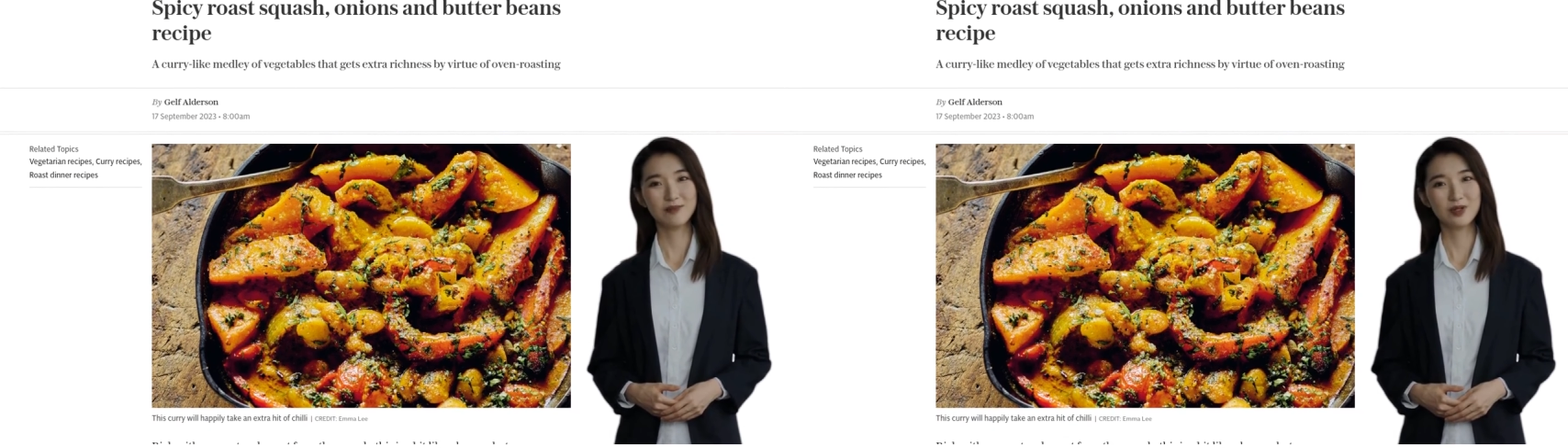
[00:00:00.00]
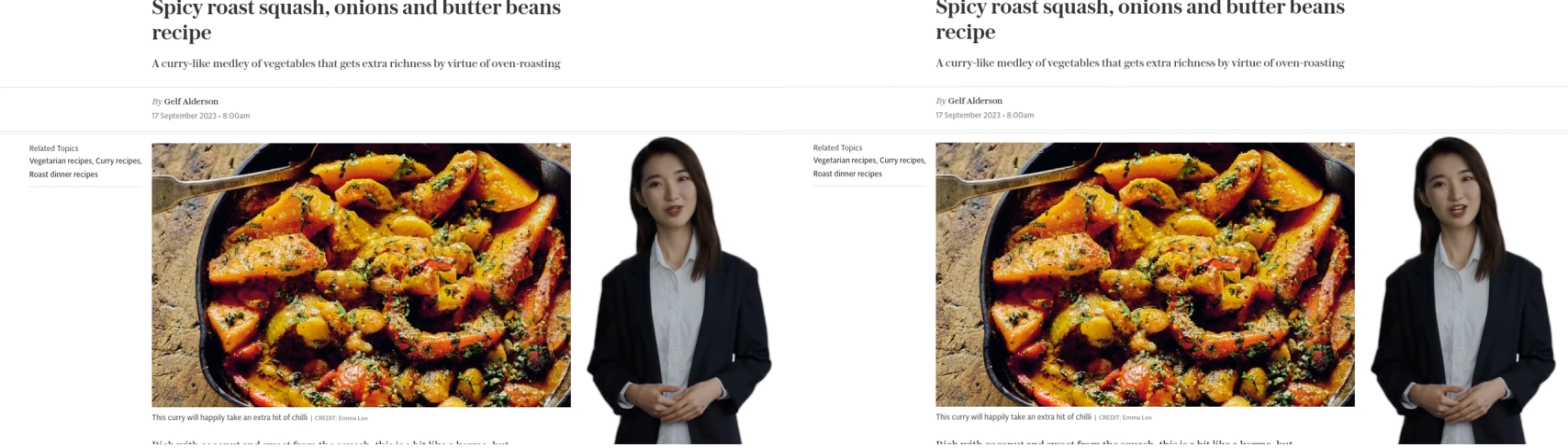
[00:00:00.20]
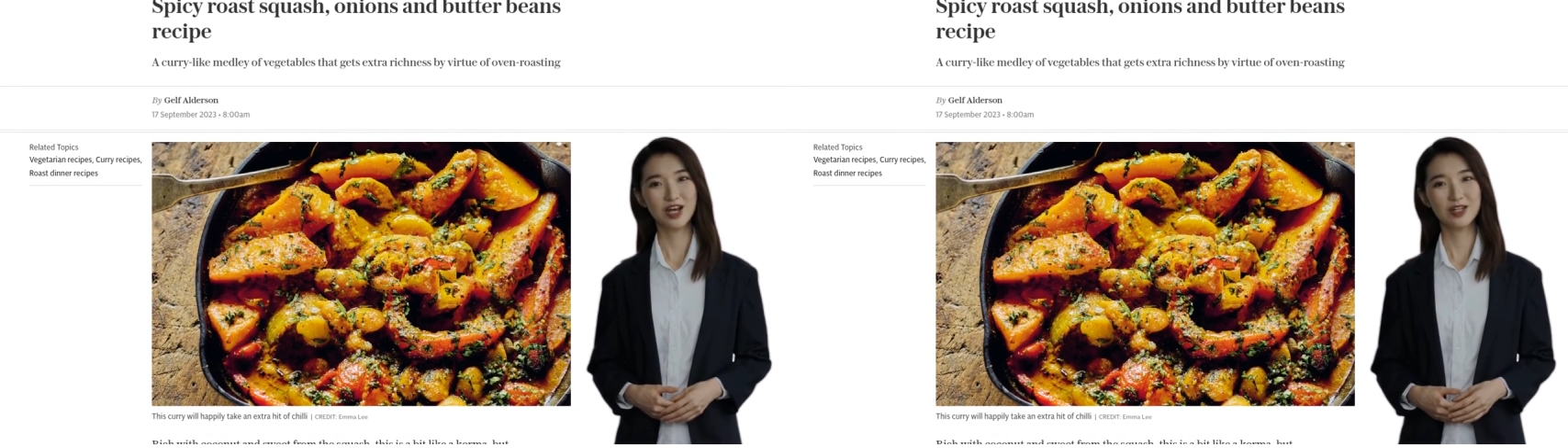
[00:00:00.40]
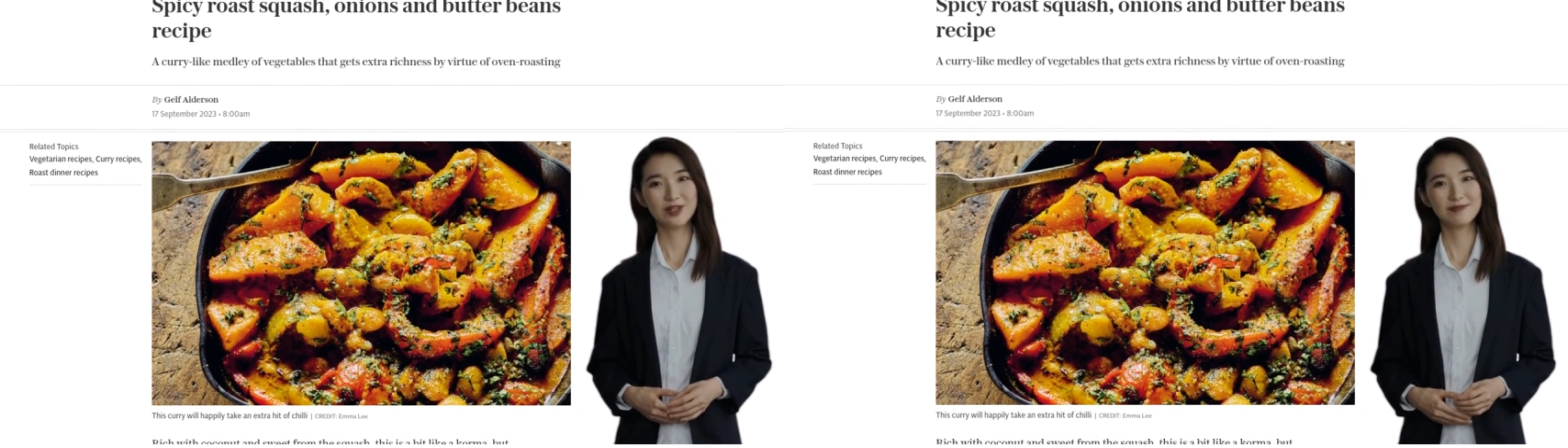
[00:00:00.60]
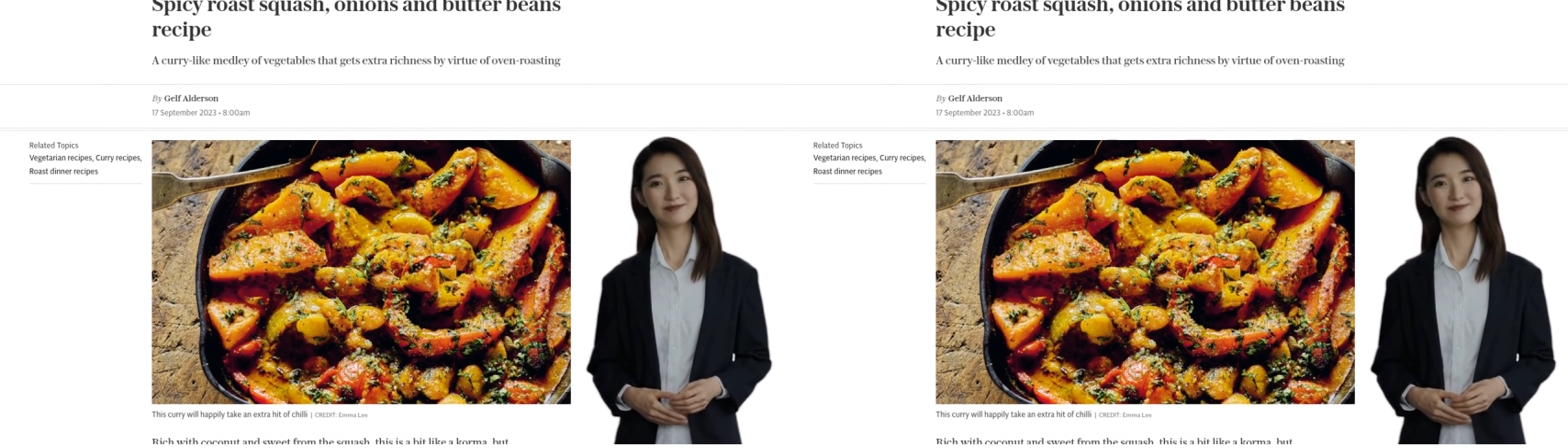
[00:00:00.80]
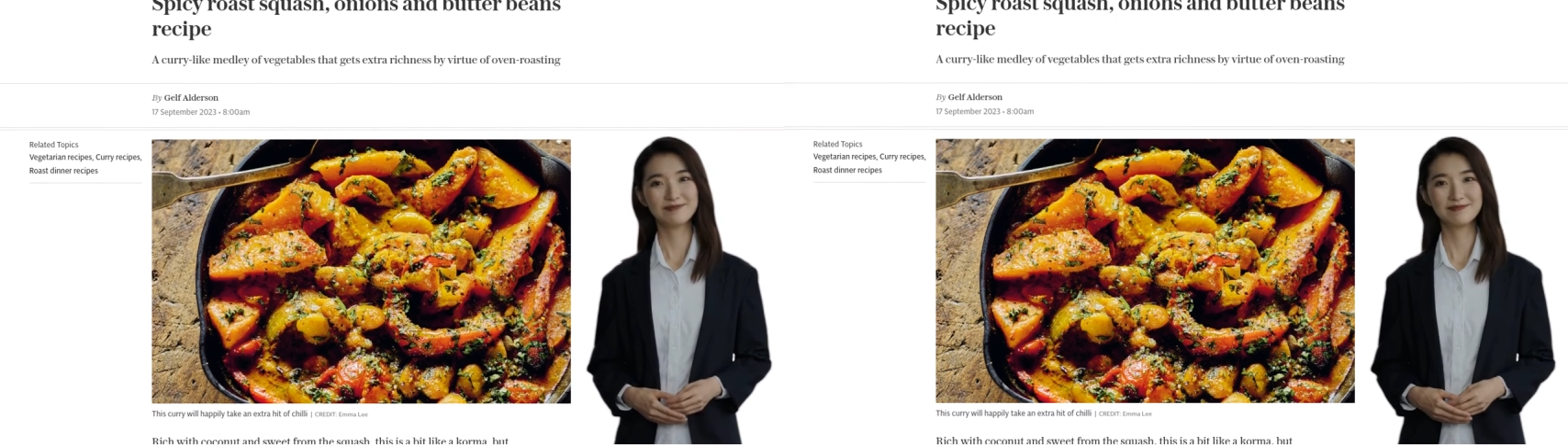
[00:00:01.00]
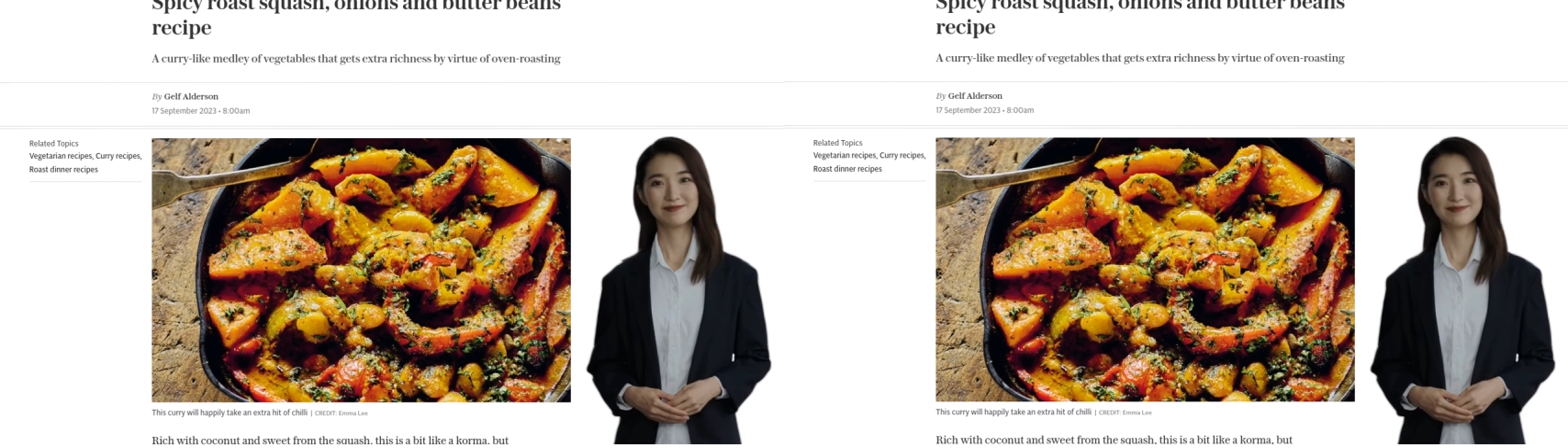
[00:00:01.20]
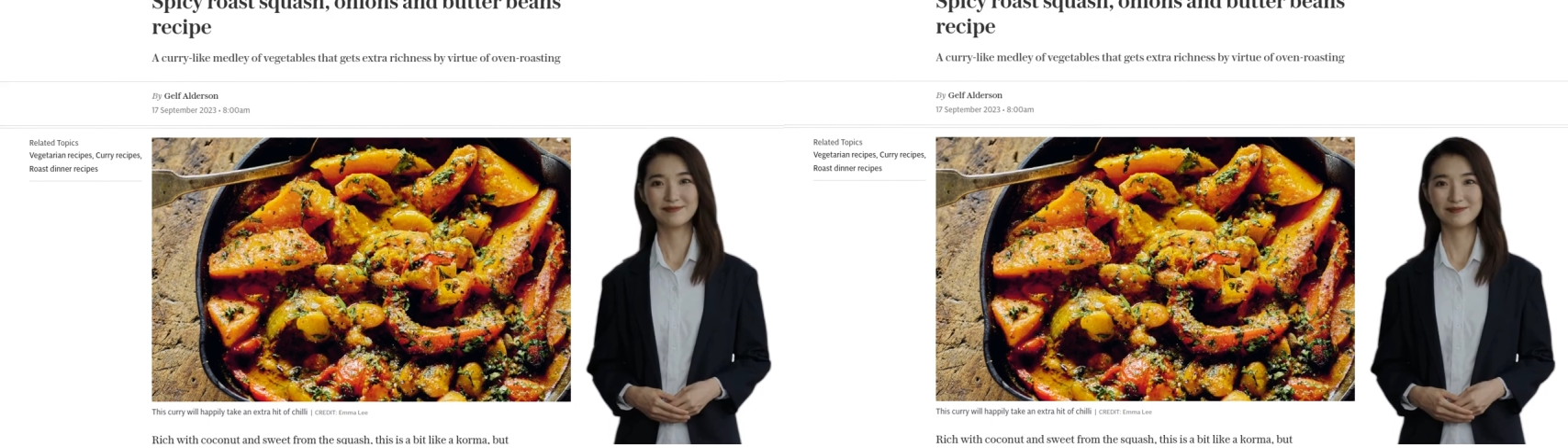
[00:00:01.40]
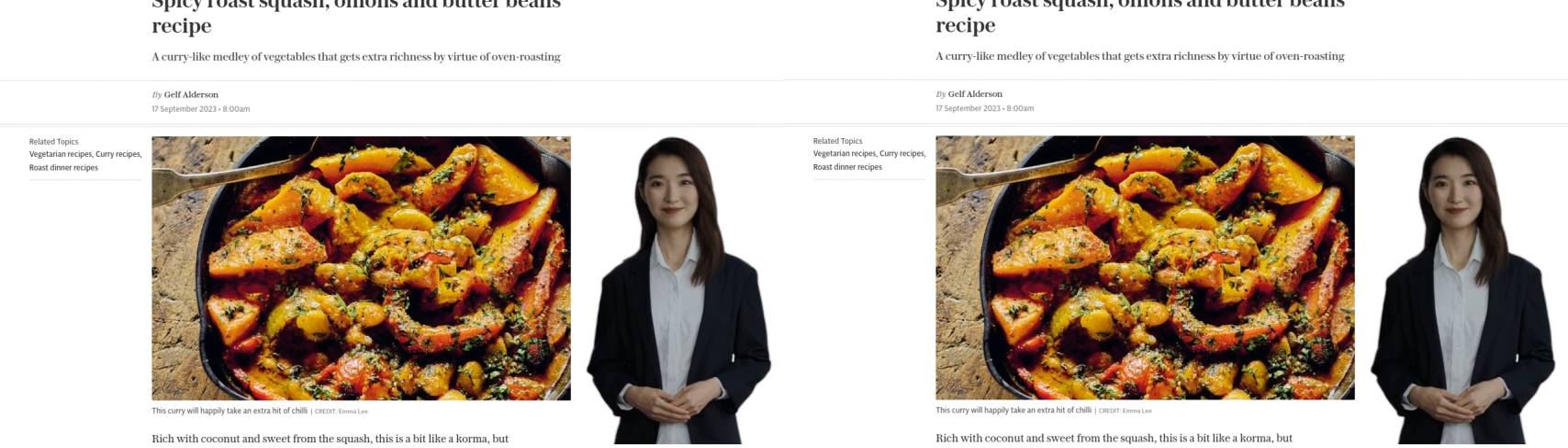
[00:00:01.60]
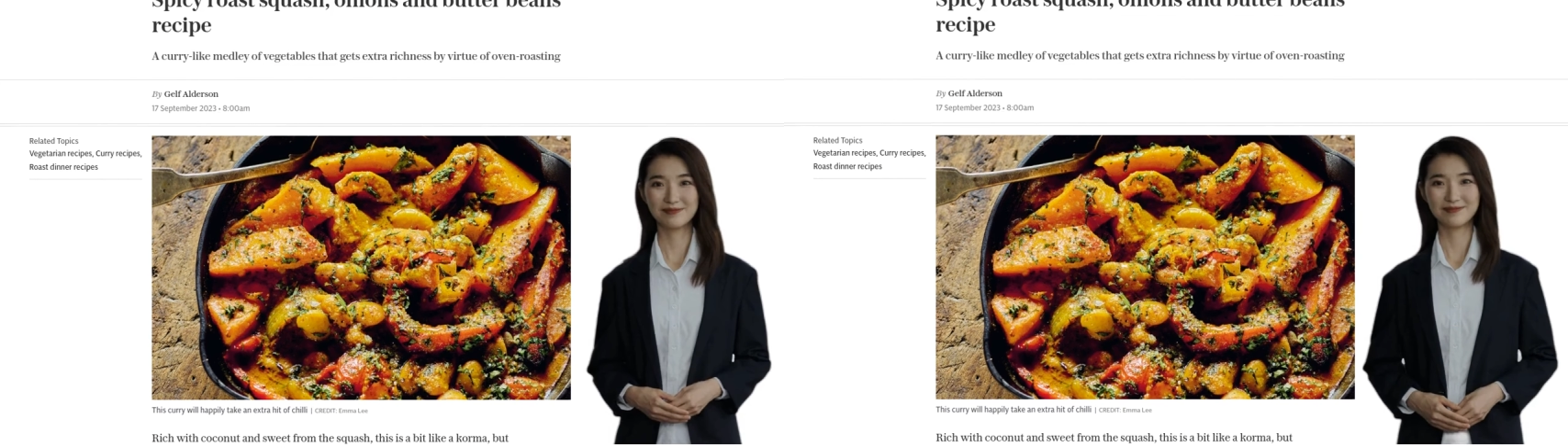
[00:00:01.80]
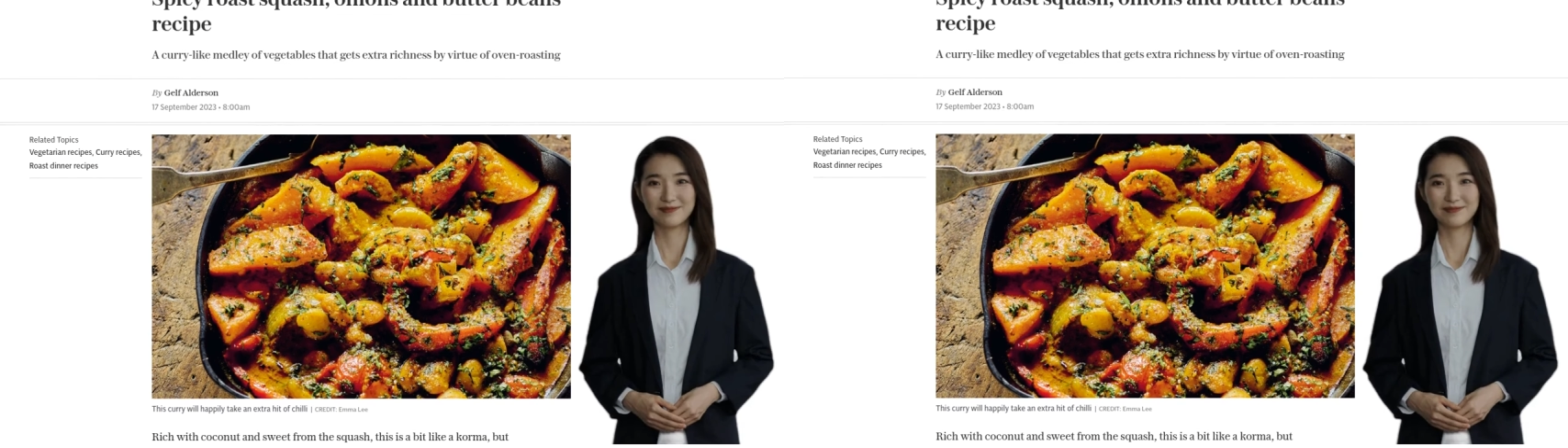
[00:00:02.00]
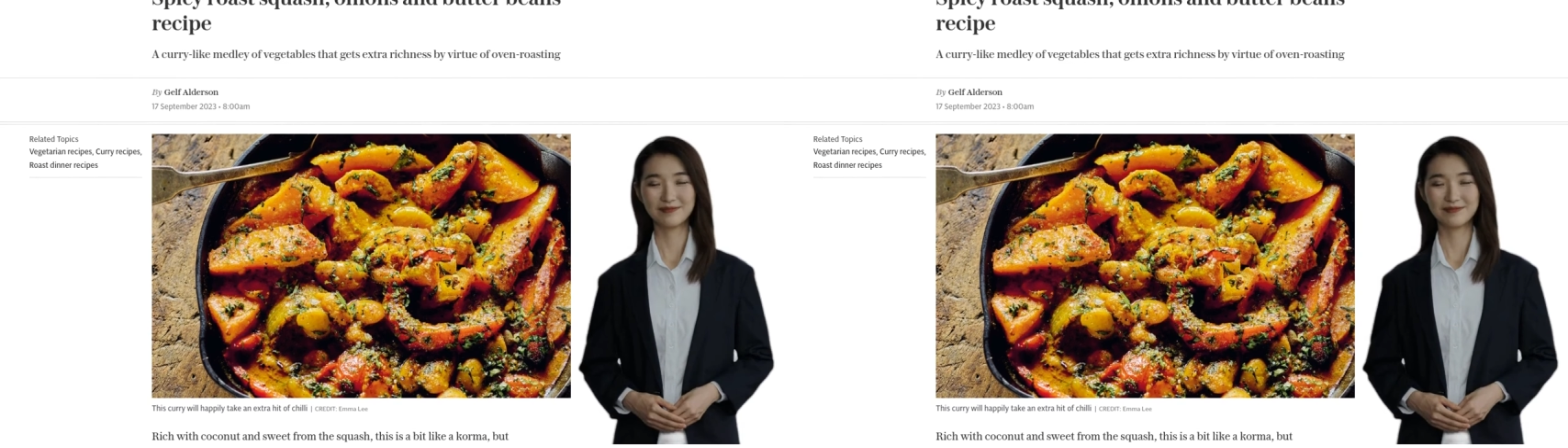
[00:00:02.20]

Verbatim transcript: and has a hint of sweetness from the squash.